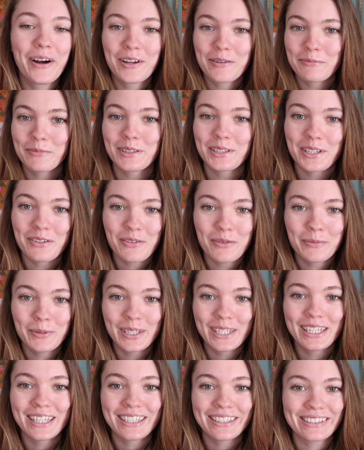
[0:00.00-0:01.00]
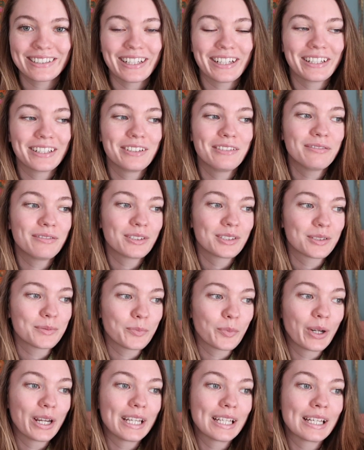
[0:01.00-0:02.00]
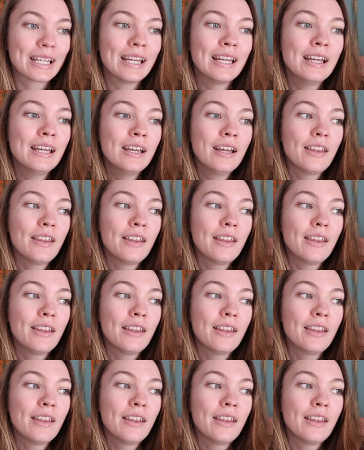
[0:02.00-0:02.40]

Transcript: unbelievably excited for spring.